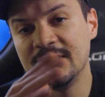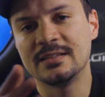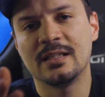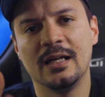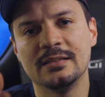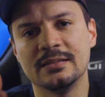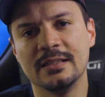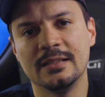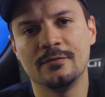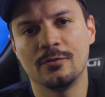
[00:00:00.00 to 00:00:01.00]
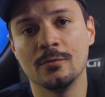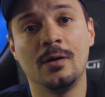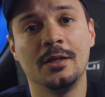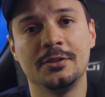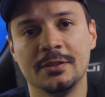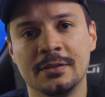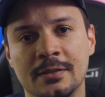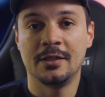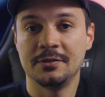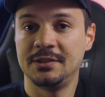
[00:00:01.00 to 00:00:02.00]
thanks guys again for watching,
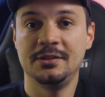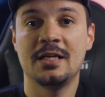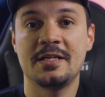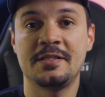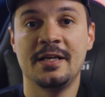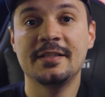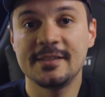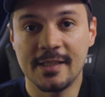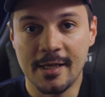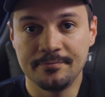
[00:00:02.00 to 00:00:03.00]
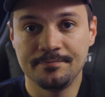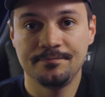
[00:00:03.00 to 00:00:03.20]
and I'll see you guys next time.